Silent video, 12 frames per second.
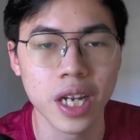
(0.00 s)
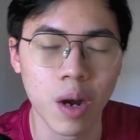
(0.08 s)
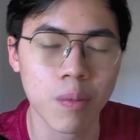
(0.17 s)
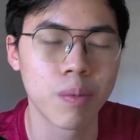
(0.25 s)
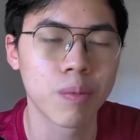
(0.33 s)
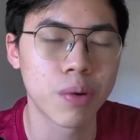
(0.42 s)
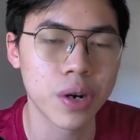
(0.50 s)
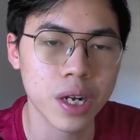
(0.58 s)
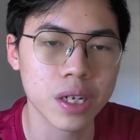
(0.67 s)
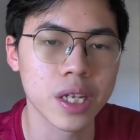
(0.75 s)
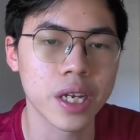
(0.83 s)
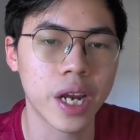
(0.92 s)
in our
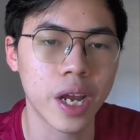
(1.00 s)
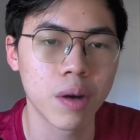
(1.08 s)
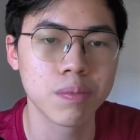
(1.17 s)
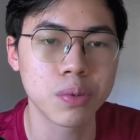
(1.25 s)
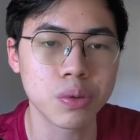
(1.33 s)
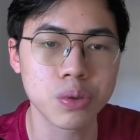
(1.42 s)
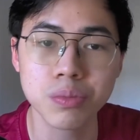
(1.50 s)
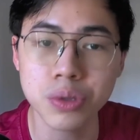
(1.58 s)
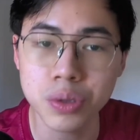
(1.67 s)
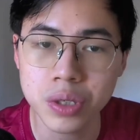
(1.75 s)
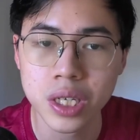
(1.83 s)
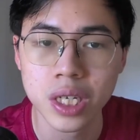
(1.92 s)
product that can help boost
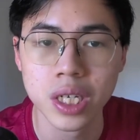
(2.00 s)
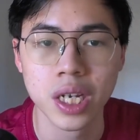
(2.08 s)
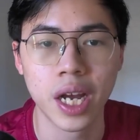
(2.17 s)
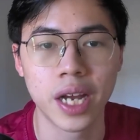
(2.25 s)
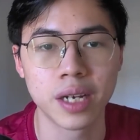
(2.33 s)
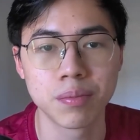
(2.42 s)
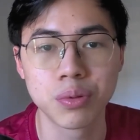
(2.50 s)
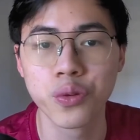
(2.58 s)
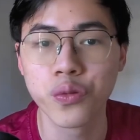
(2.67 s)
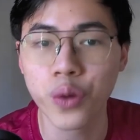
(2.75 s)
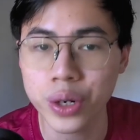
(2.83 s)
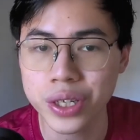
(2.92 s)
mood and
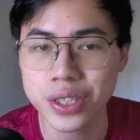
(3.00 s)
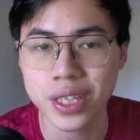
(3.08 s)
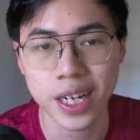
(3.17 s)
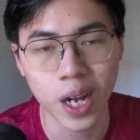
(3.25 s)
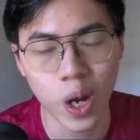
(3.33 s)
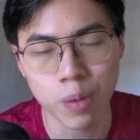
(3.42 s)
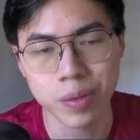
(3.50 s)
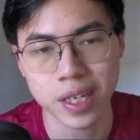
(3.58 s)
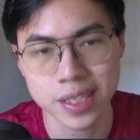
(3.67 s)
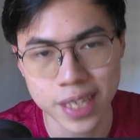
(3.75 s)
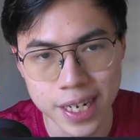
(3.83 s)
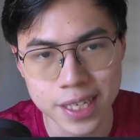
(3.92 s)
improve focus and calm
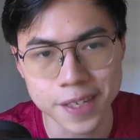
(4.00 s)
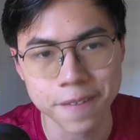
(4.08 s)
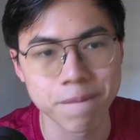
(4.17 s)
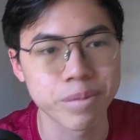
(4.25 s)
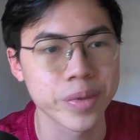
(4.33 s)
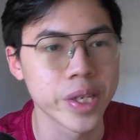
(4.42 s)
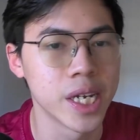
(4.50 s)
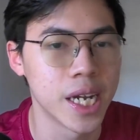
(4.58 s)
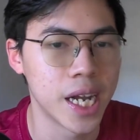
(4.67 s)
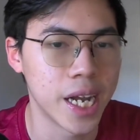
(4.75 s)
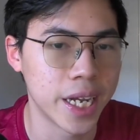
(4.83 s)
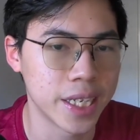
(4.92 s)
anxiety.
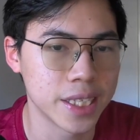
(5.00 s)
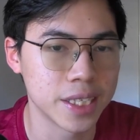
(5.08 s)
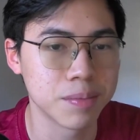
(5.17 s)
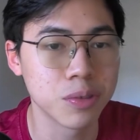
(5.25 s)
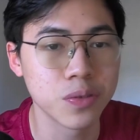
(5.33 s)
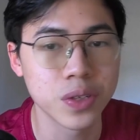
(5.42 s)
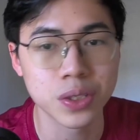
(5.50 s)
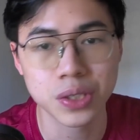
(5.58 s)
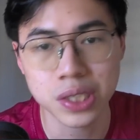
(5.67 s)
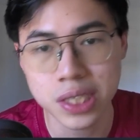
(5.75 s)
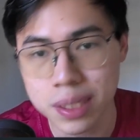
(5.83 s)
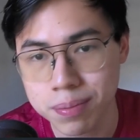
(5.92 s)
And they move on
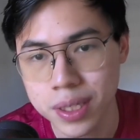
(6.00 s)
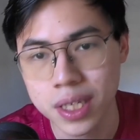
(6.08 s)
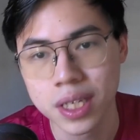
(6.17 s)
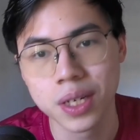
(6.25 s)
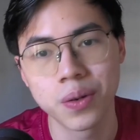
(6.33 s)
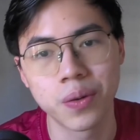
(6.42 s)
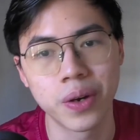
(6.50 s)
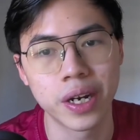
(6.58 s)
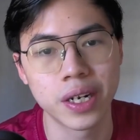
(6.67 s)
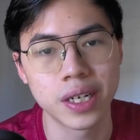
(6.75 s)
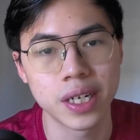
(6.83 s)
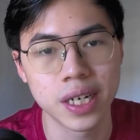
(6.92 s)
to sleep,
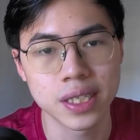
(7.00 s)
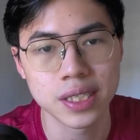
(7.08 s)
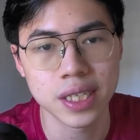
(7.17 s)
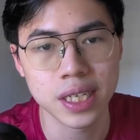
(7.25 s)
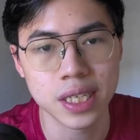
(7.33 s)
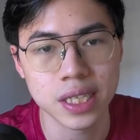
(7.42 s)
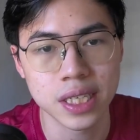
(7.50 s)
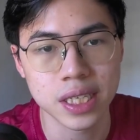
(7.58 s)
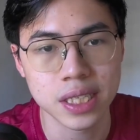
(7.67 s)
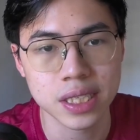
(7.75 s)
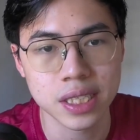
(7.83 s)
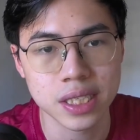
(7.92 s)
where they are saying
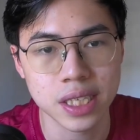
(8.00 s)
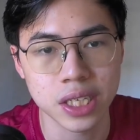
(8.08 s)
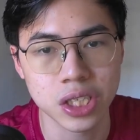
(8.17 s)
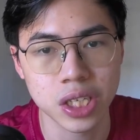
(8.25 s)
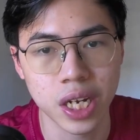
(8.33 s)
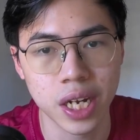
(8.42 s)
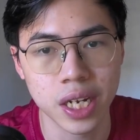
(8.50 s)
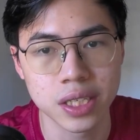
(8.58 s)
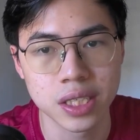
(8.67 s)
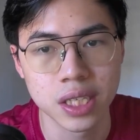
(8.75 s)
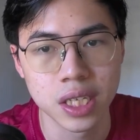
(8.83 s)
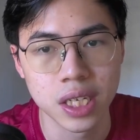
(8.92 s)
things such
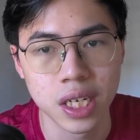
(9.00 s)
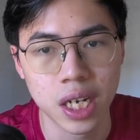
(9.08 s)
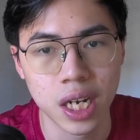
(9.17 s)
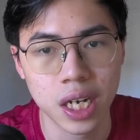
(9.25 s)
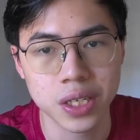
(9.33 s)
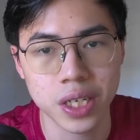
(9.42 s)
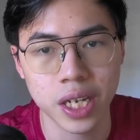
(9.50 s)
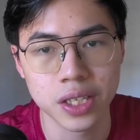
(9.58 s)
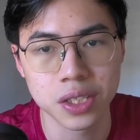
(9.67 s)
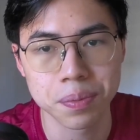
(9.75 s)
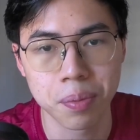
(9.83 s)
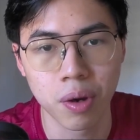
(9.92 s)
as it
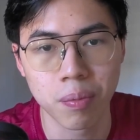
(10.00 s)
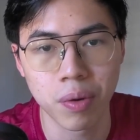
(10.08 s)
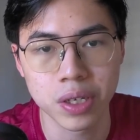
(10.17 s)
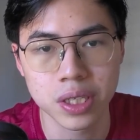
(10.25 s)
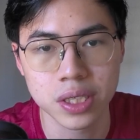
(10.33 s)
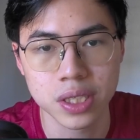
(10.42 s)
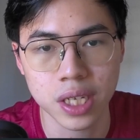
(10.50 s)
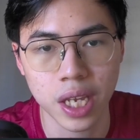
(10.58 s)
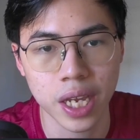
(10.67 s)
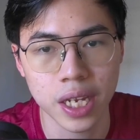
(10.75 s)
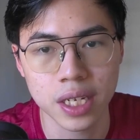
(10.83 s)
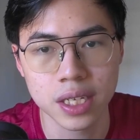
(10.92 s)
can support body
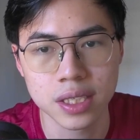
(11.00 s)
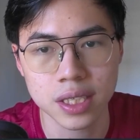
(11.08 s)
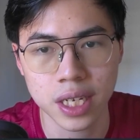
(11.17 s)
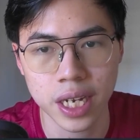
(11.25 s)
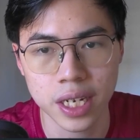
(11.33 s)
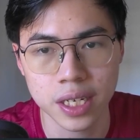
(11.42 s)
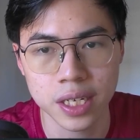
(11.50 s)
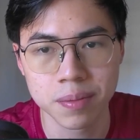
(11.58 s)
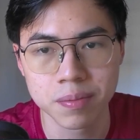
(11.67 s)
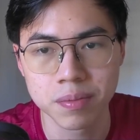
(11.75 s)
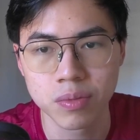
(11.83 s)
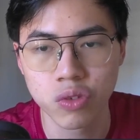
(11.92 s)

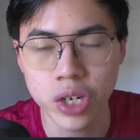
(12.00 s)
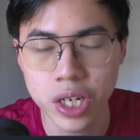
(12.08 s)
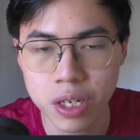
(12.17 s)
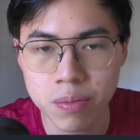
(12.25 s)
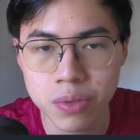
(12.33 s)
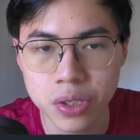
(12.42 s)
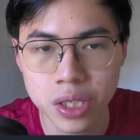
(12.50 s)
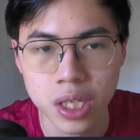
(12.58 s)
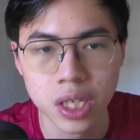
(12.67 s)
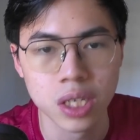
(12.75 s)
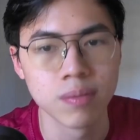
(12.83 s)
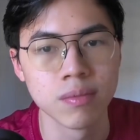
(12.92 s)
circadian rhythms